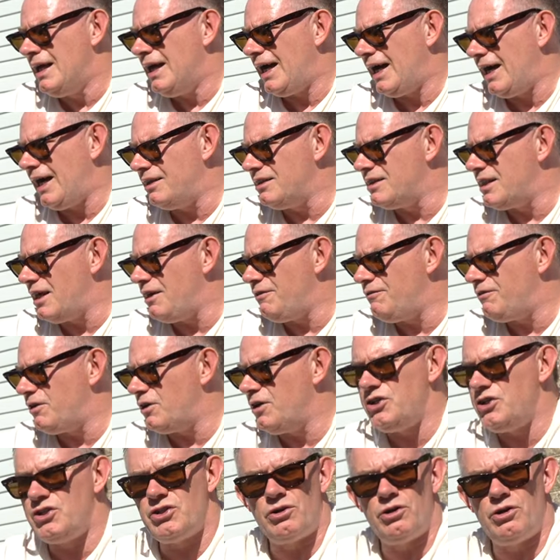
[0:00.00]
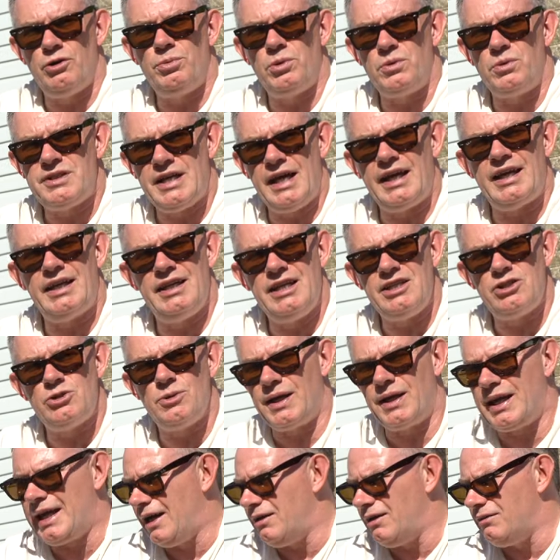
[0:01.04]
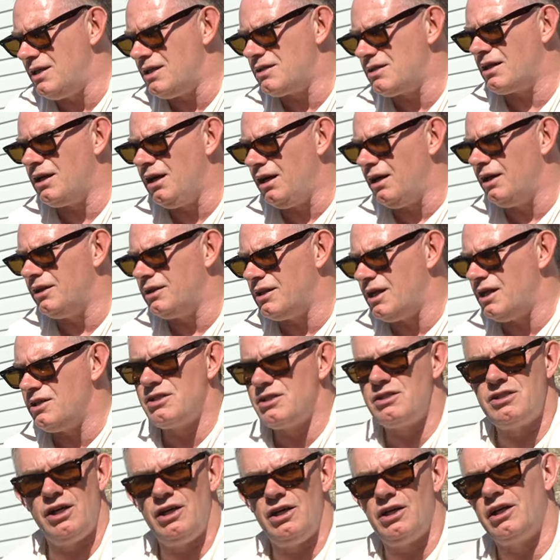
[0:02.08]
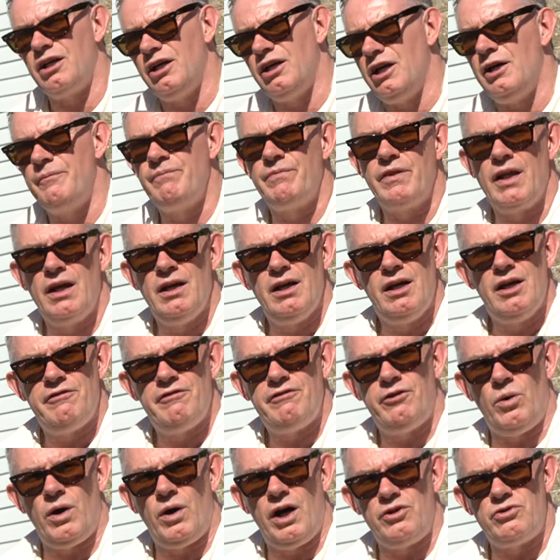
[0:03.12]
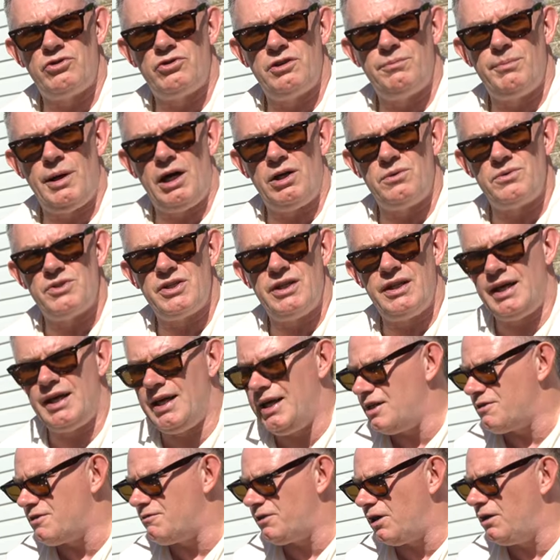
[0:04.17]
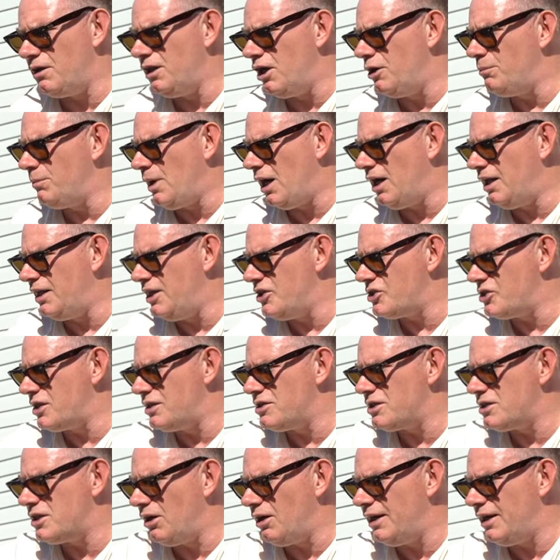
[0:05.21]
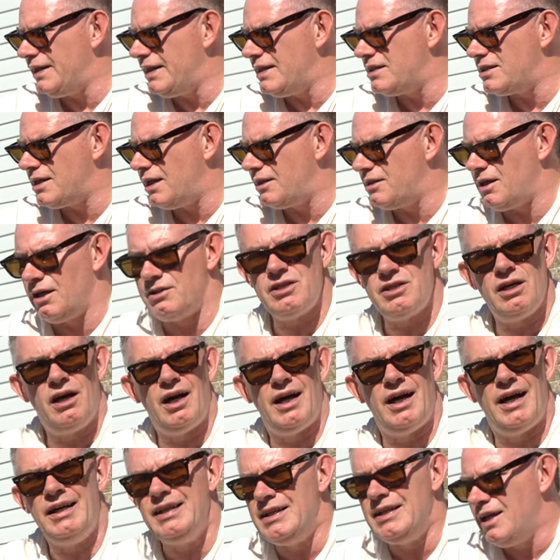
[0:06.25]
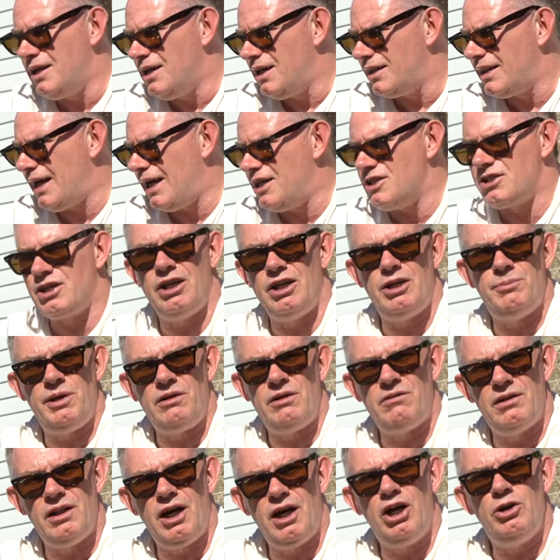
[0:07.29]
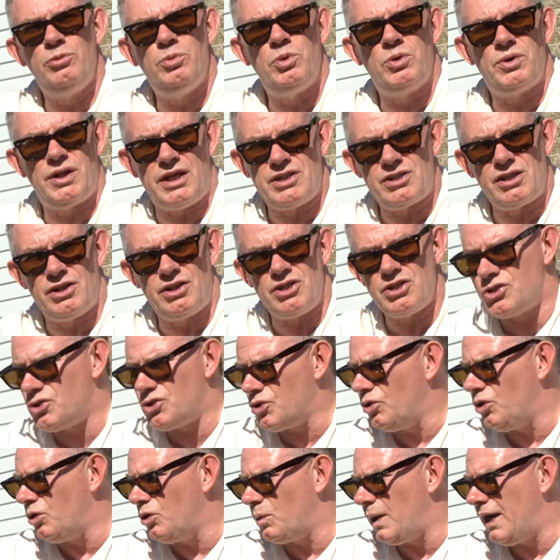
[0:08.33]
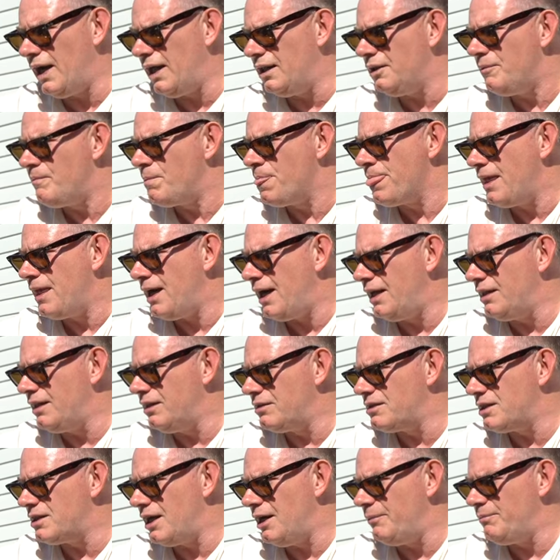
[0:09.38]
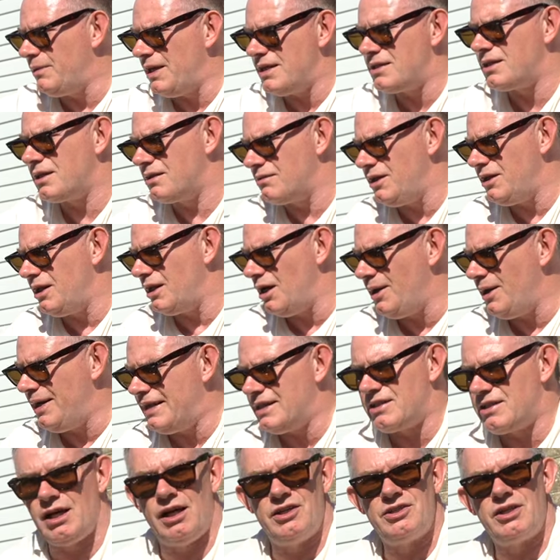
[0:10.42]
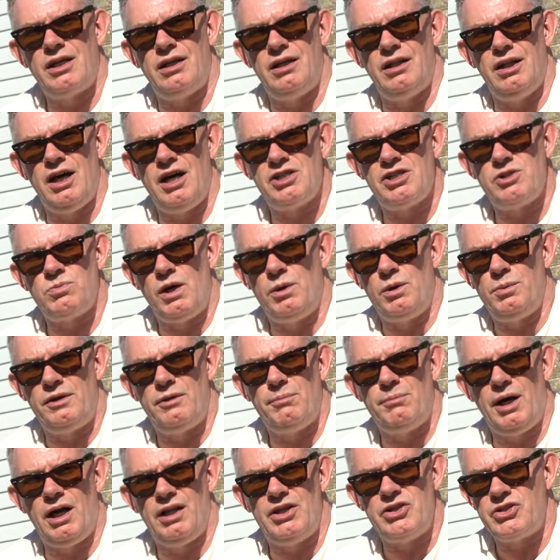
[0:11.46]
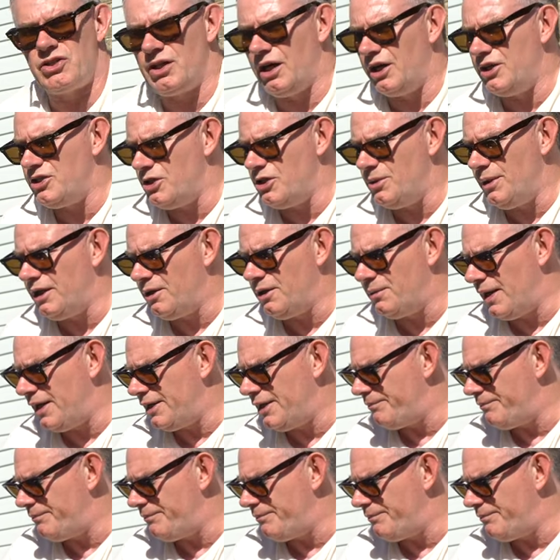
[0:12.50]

and they're very durable, taking into account this car does circa 400 miles a year. It's very low mileage and so I need a tyre that is going to be reliable, that's going to store well, and um, it's you know any tyre is going to last well with the mileage that I do anyway.